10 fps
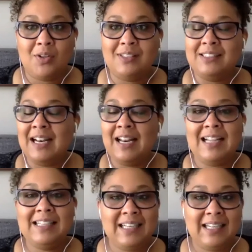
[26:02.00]
Send it
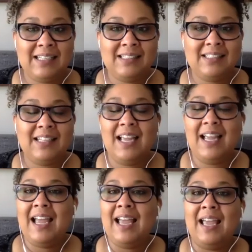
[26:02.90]
as it is.
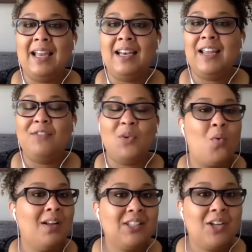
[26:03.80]
And if you
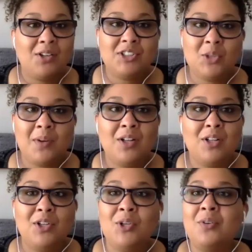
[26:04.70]
want to also
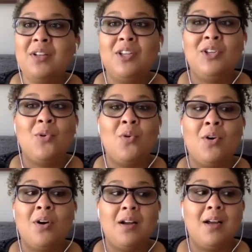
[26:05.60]
include
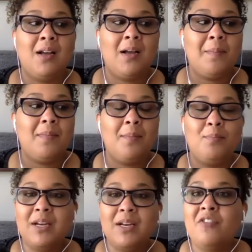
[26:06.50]
your um, a
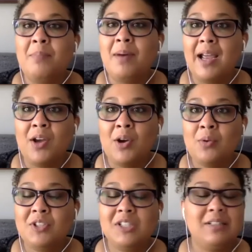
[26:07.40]
brief bio,
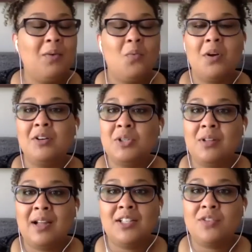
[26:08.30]
just like one or two
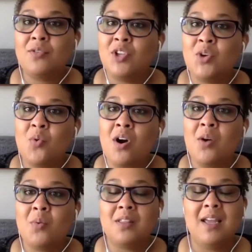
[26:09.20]
lines of who you are
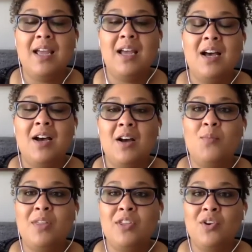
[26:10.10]
with um,
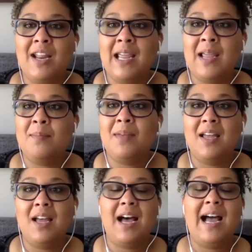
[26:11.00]
with your name,
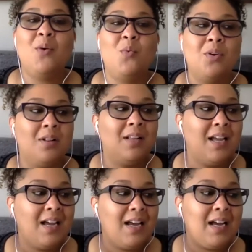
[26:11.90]
I will
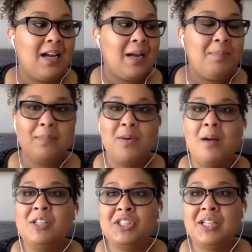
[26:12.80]
uh, be
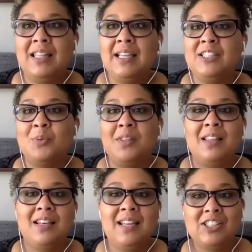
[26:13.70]
publishing these within
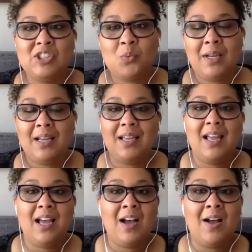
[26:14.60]
the next week.
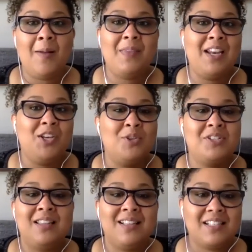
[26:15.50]
Um, and you'll
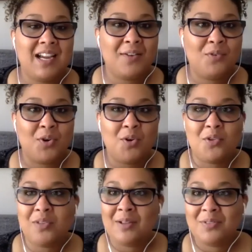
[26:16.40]
see this kind of grow
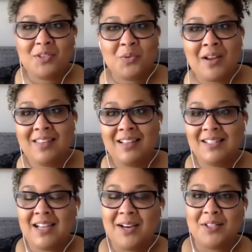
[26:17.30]
throughout throughout the
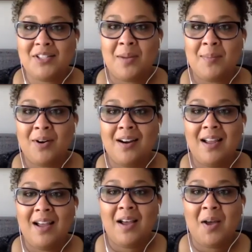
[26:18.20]
entire summer.
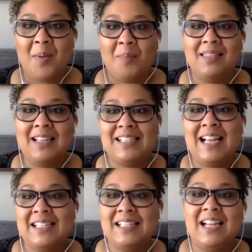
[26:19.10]
Um, but this
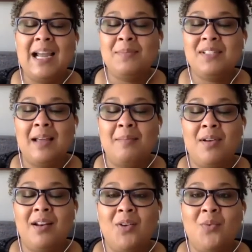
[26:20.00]
has a timestamp
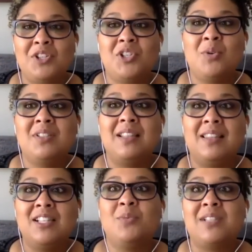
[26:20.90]
on it, which shows that
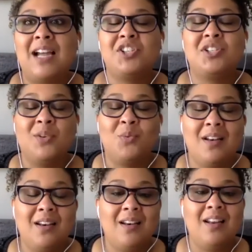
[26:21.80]
this was actually
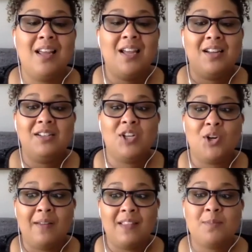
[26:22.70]
written
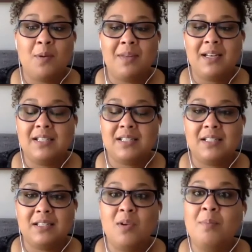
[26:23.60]
during this
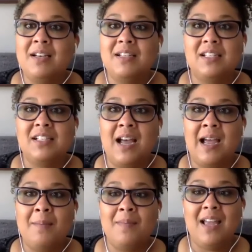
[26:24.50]
momentous, momentous
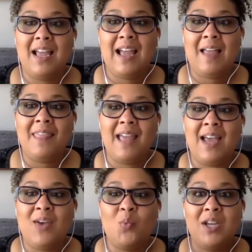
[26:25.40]
time, and
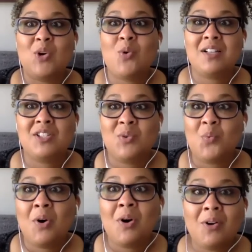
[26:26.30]
that we across the
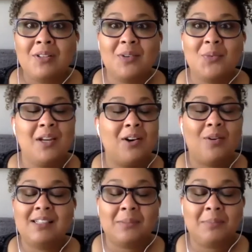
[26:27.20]
world, we
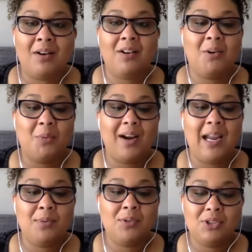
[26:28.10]
across America, were
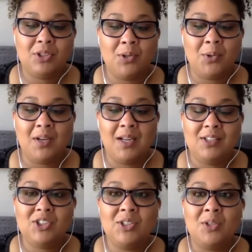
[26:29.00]
able to
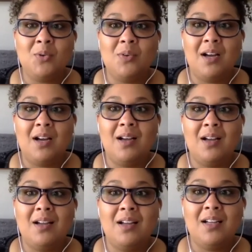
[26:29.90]
to
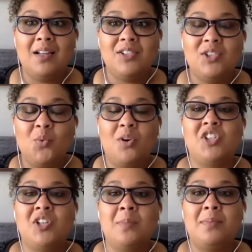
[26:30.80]
uh, to
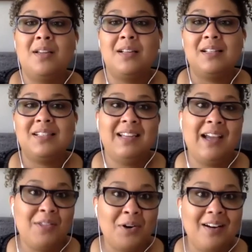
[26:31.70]
worship
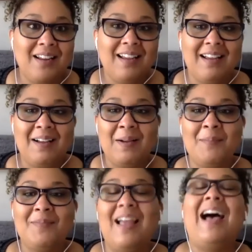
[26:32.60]
together. Mm.
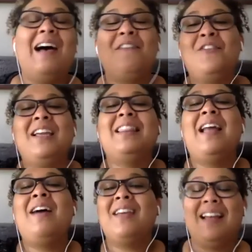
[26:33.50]
Um, I freaking
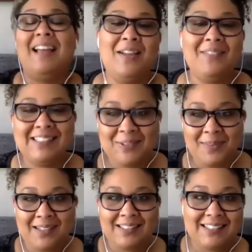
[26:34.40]
love it. I love it so
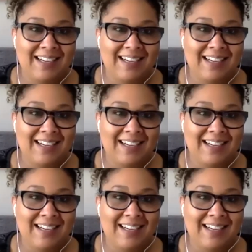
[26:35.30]
much.